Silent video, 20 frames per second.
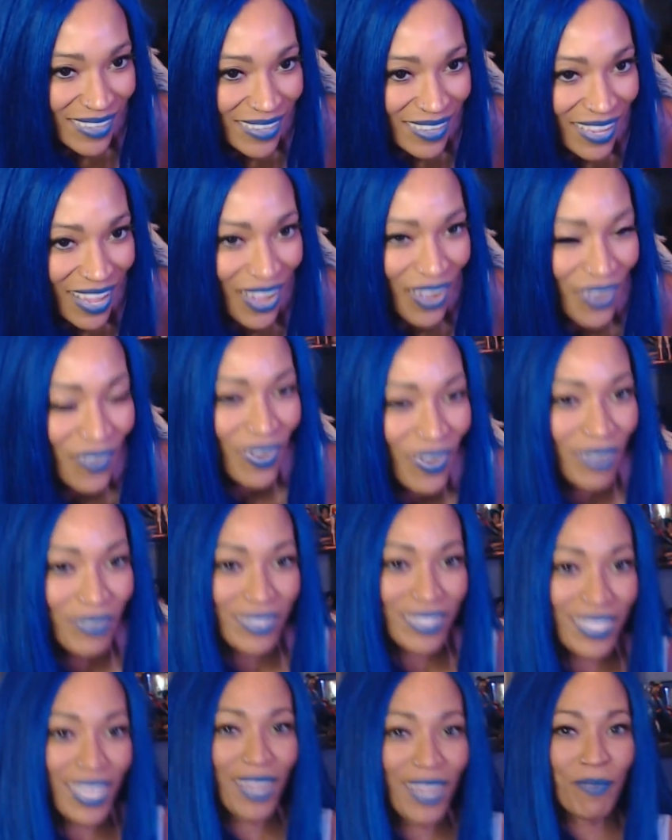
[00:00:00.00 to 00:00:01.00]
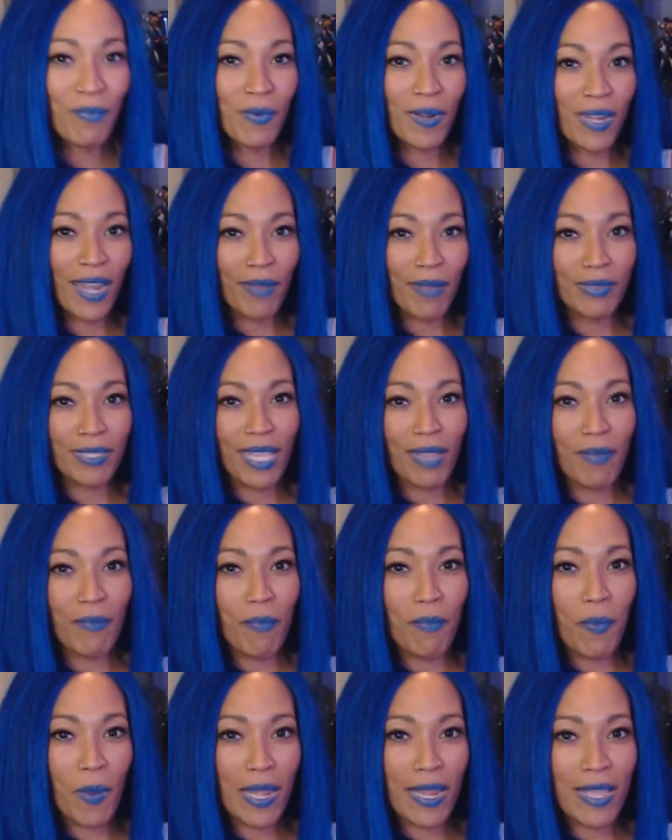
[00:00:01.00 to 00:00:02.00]
oh, I was like, what? I was like,
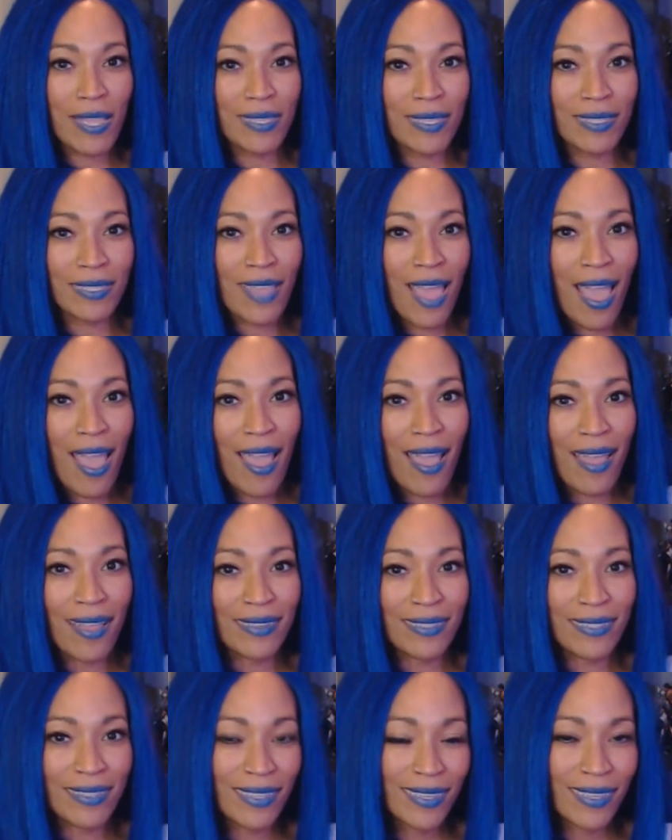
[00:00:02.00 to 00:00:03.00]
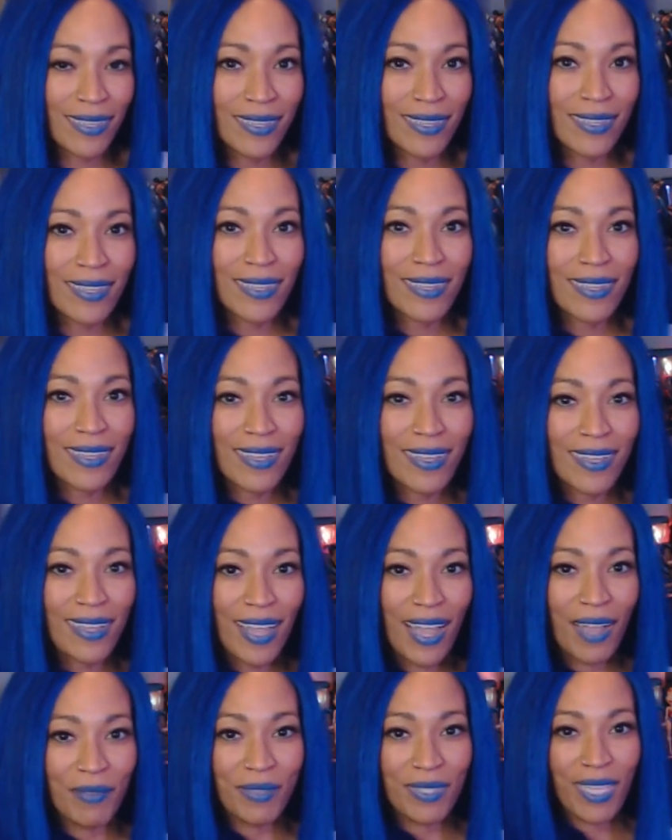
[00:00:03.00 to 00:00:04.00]
what is that?
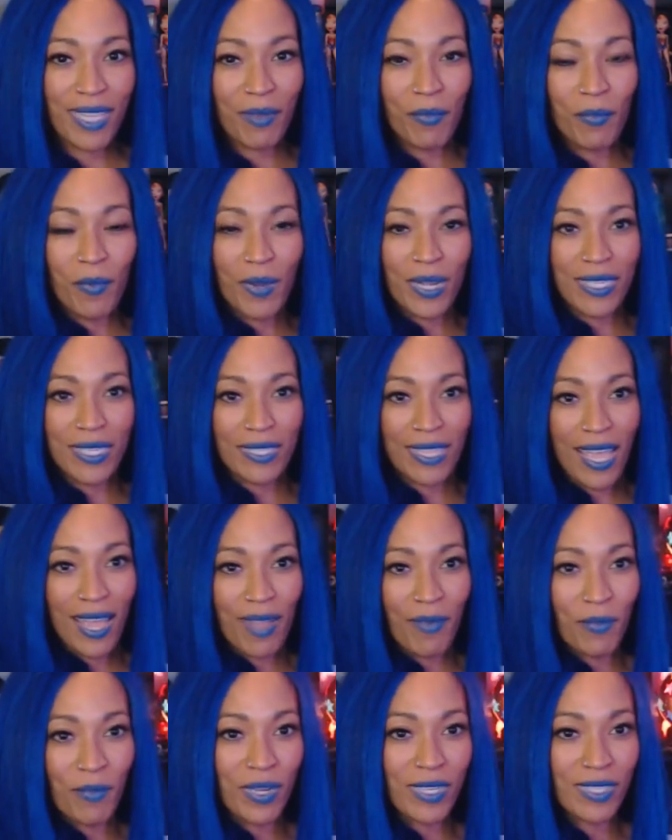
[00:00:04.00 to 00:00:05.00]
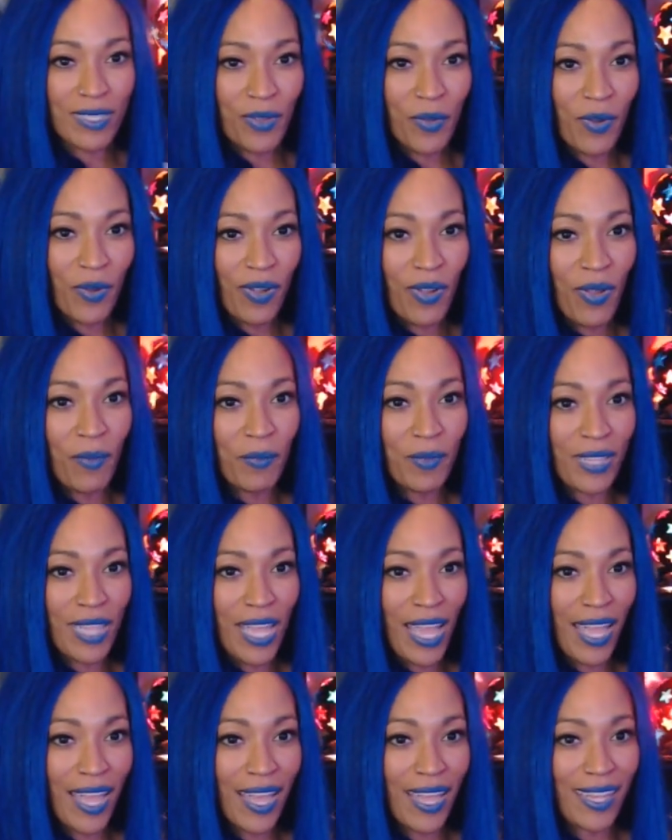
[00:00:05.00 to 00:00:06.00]
I was like, what is that? What is going on with
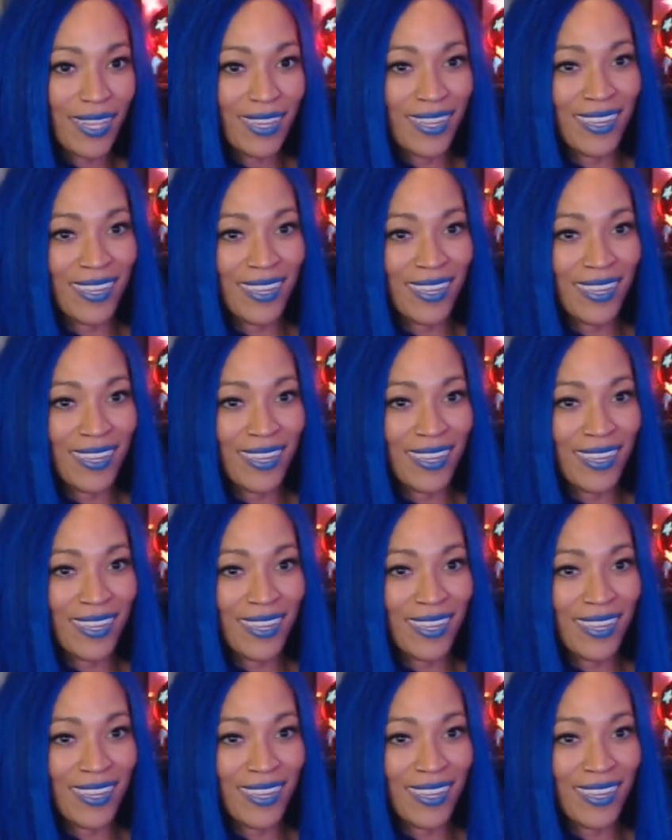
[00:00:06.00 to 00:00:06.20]
that?